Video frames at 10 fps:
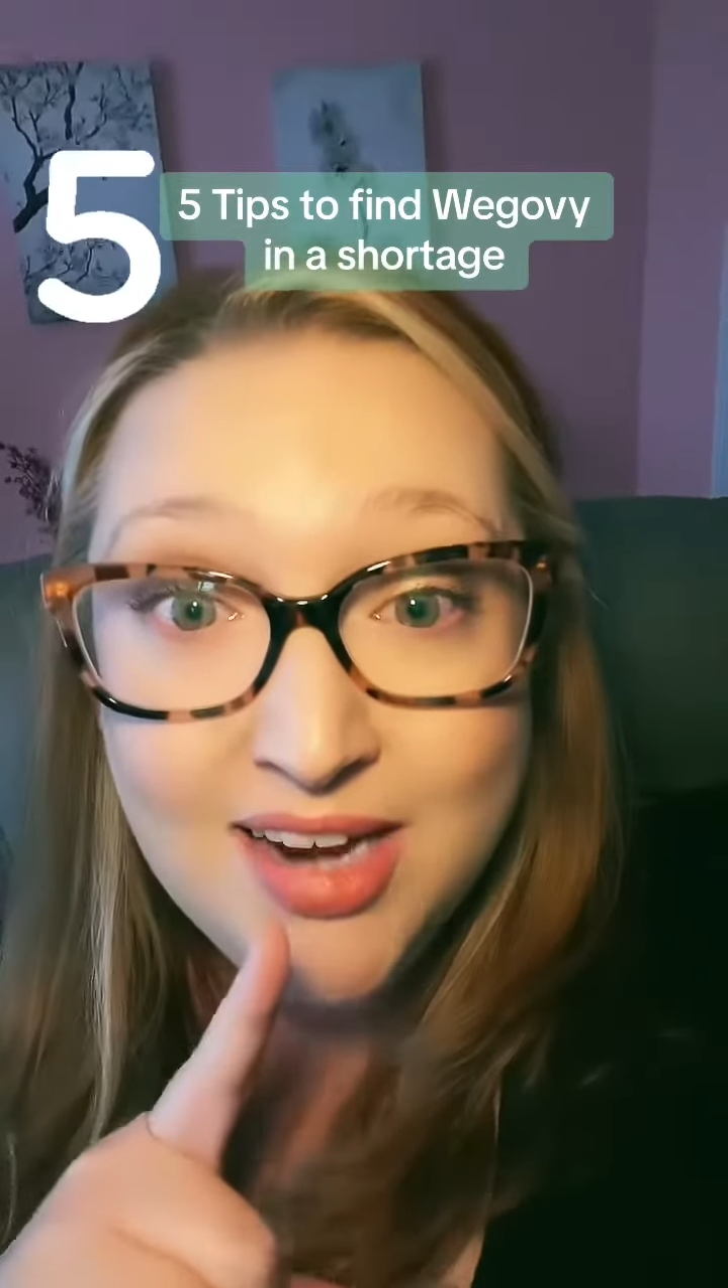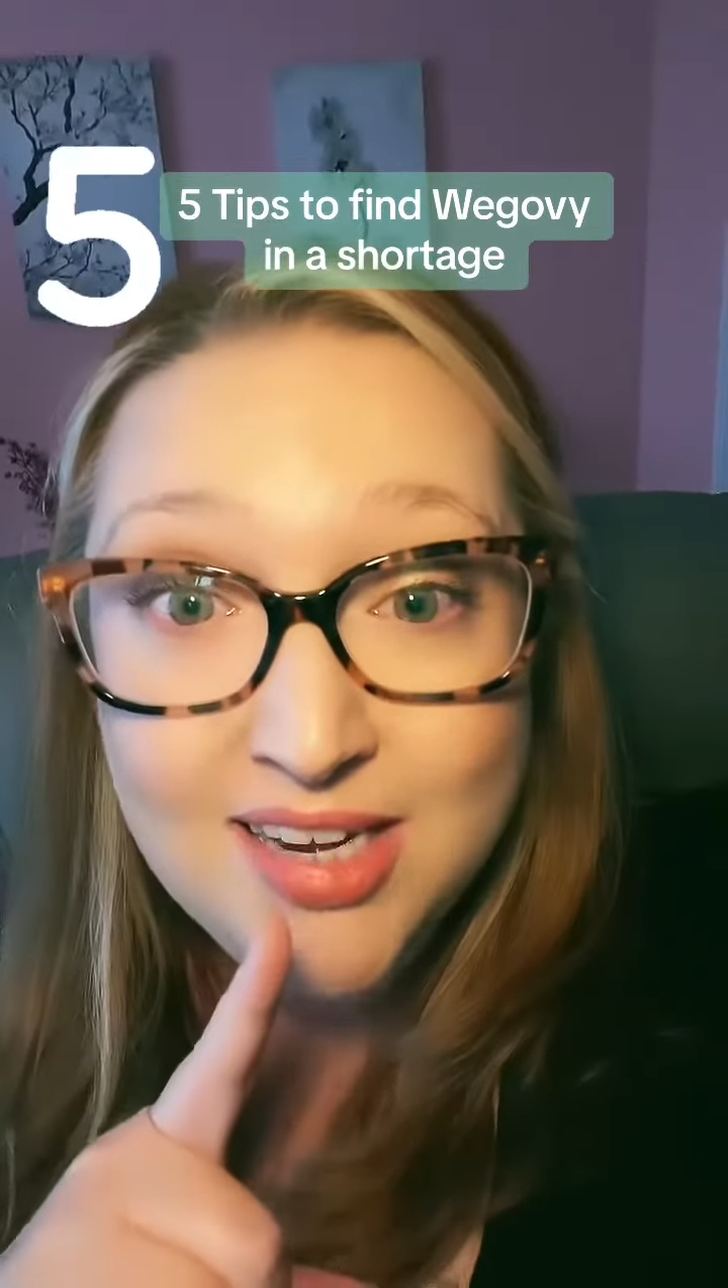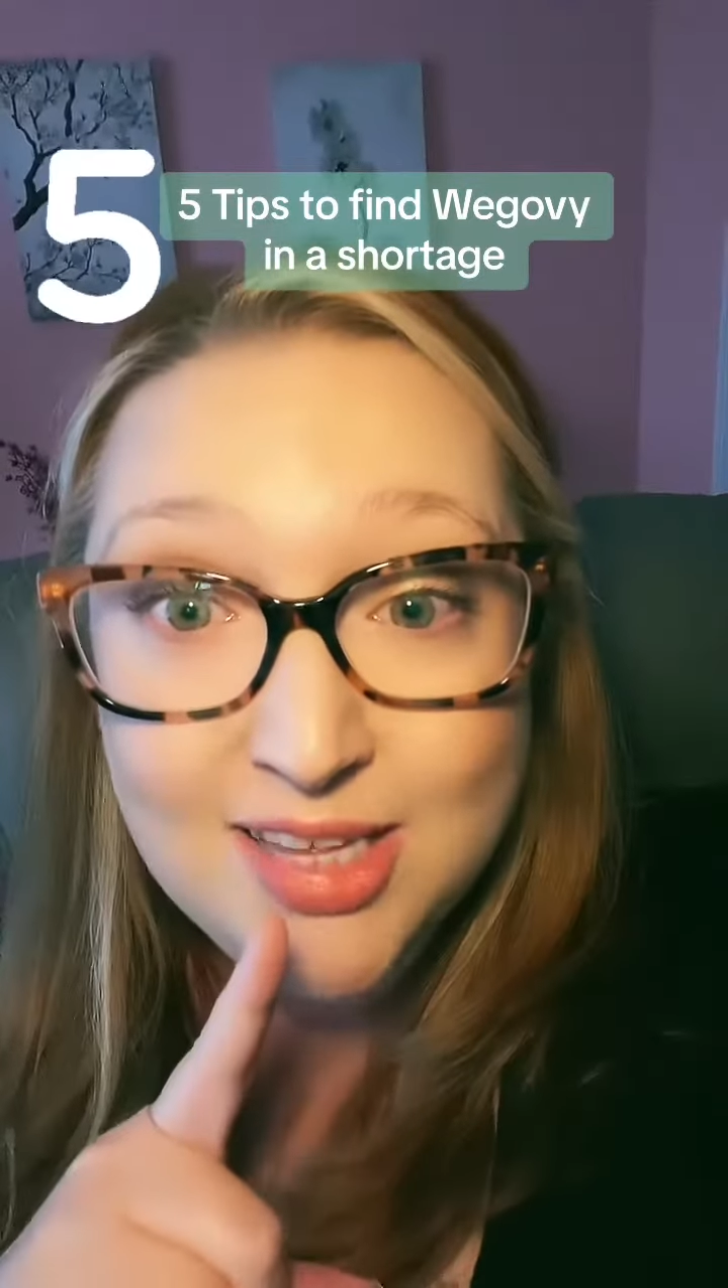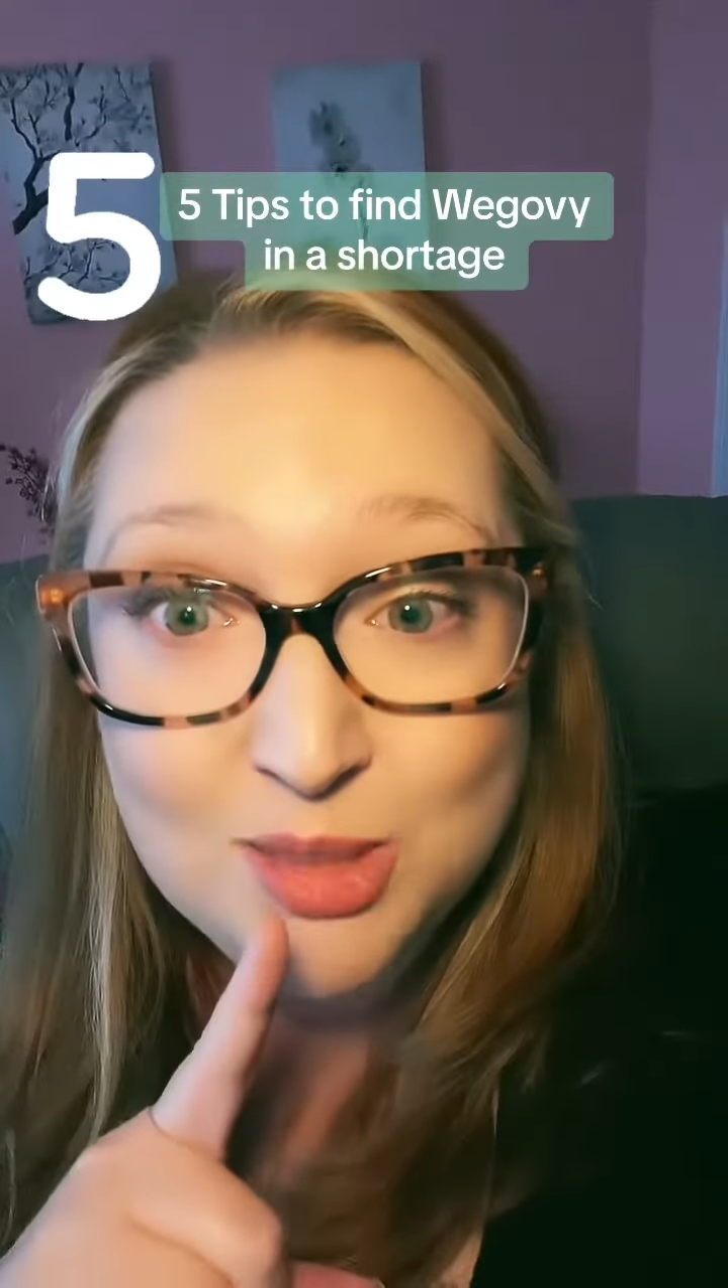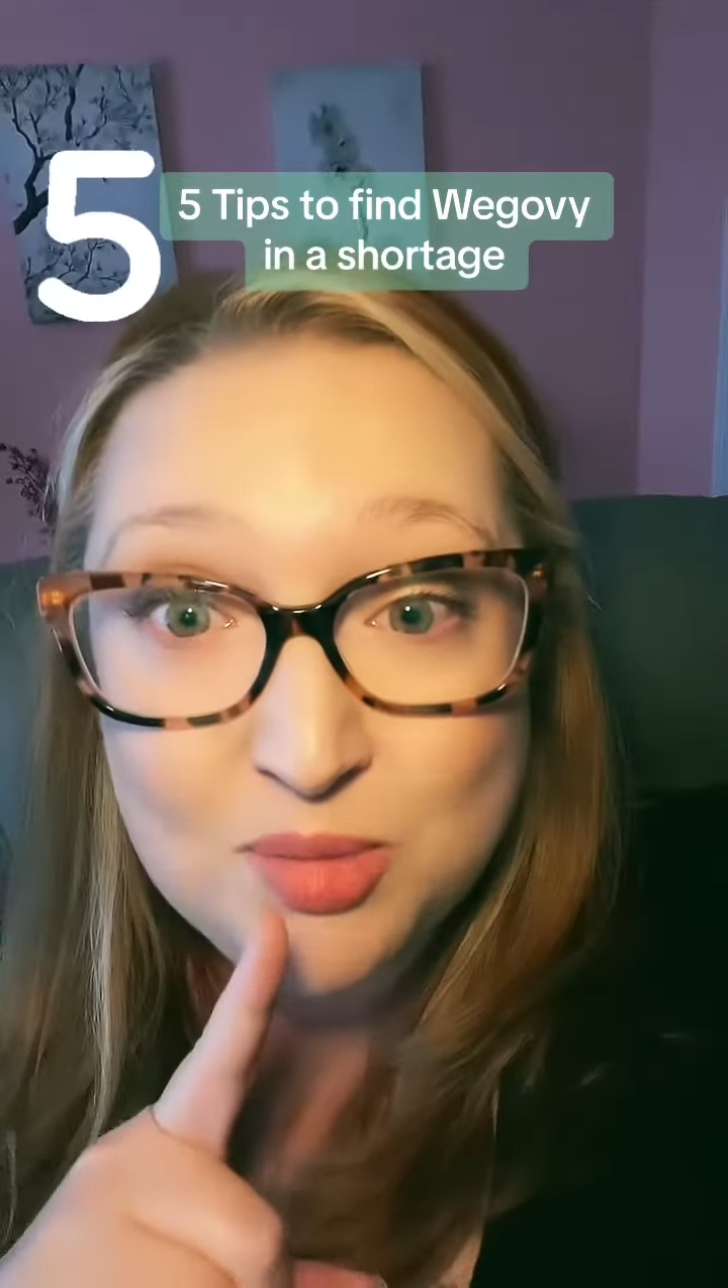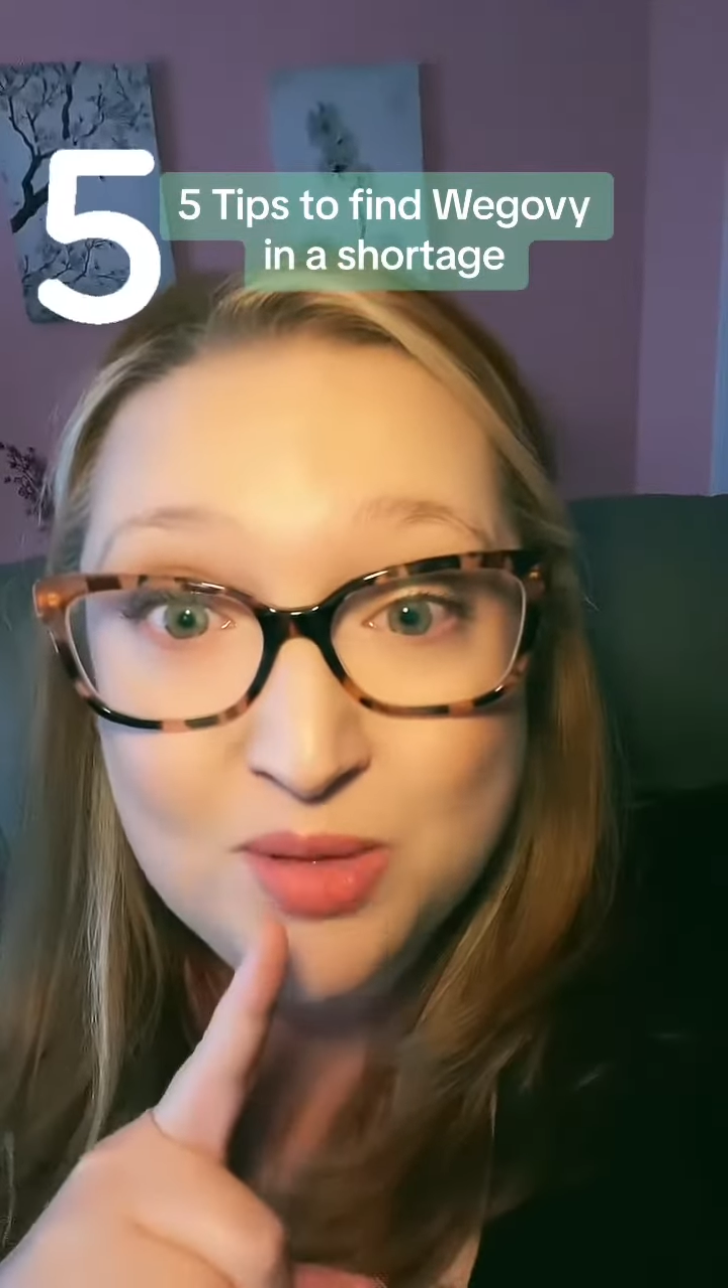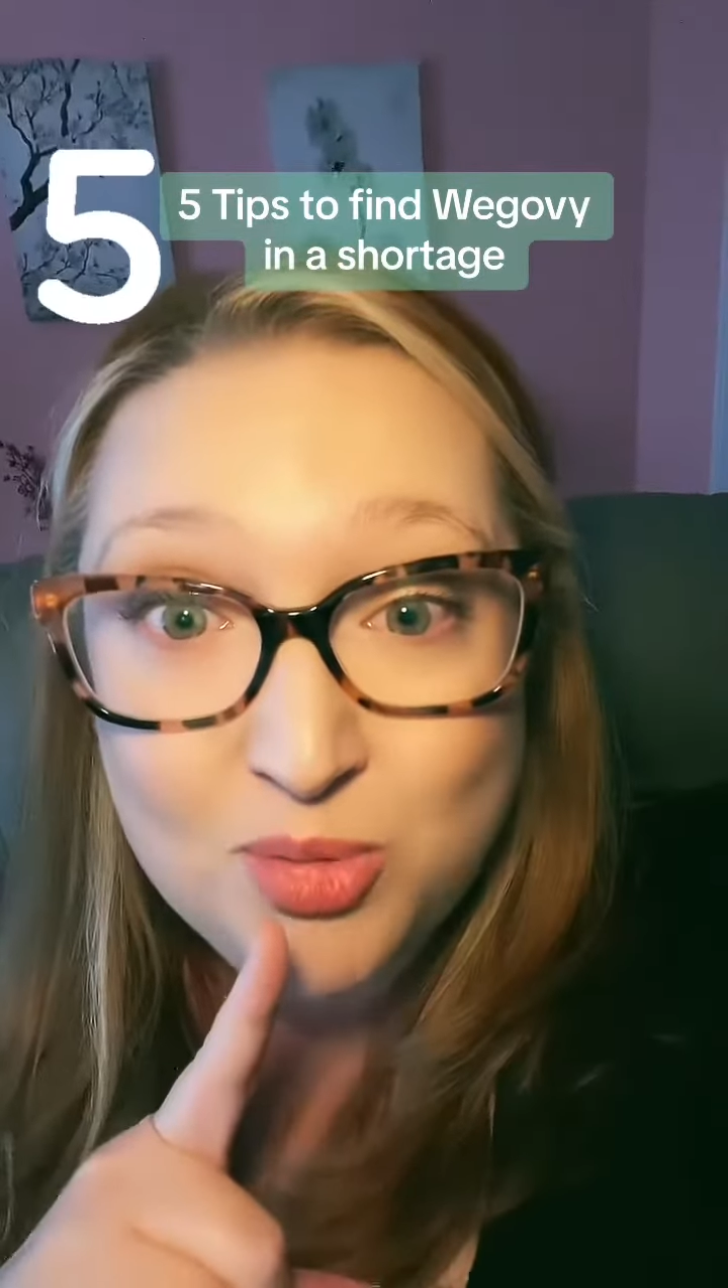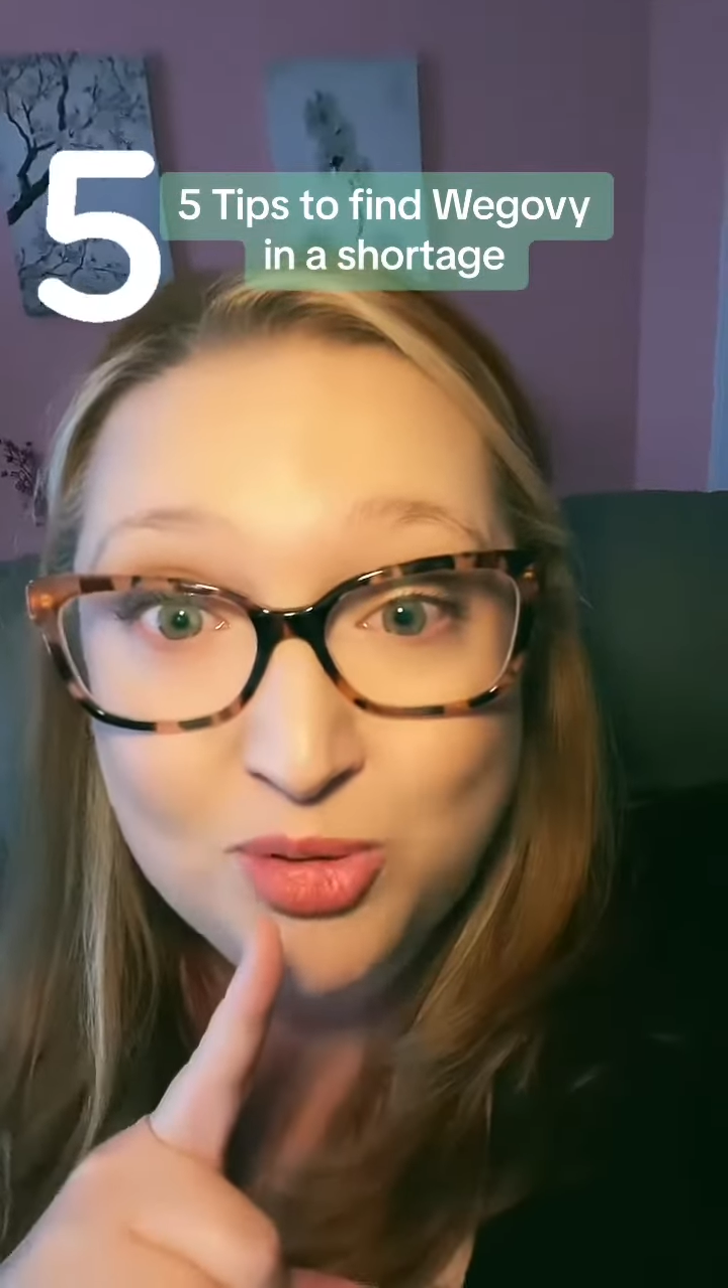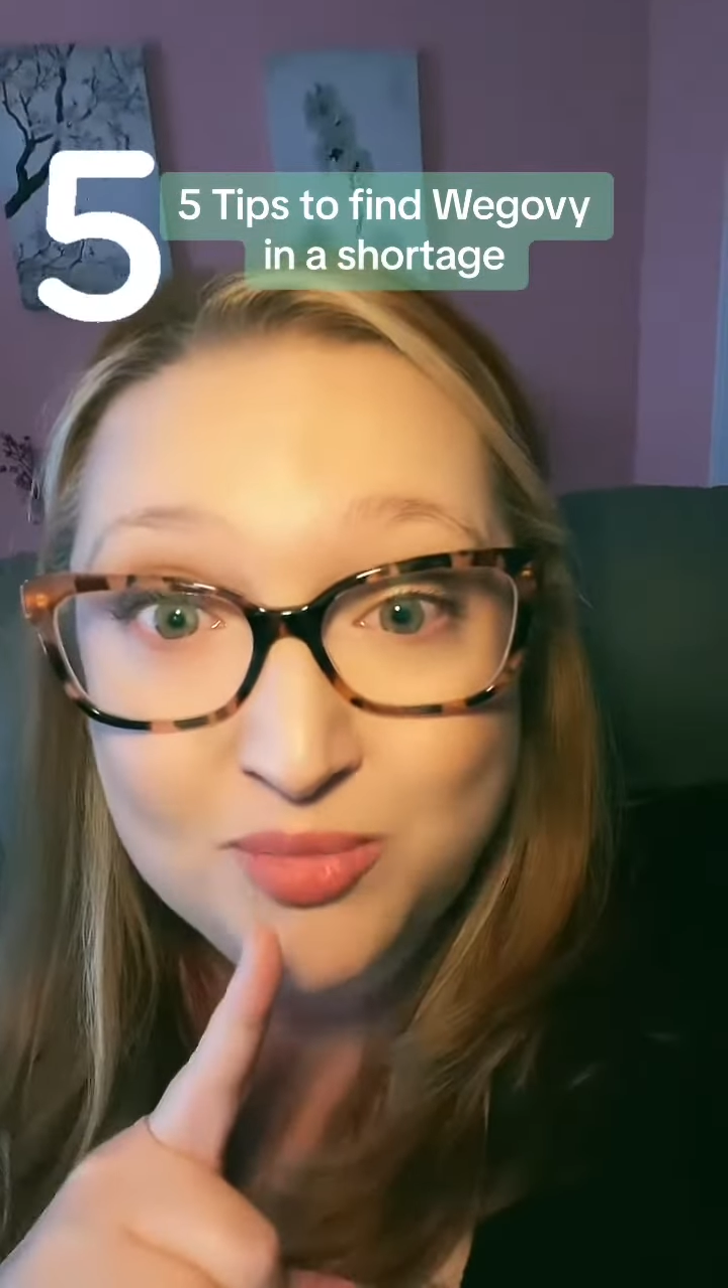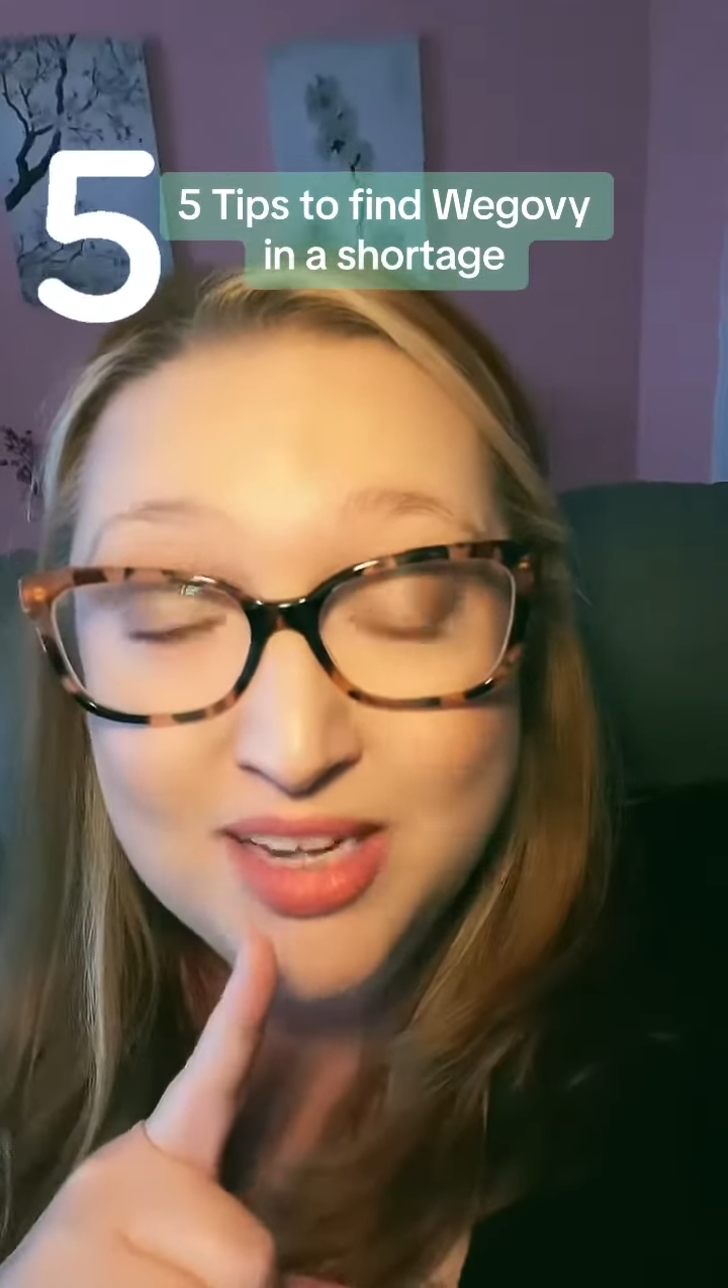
to these people.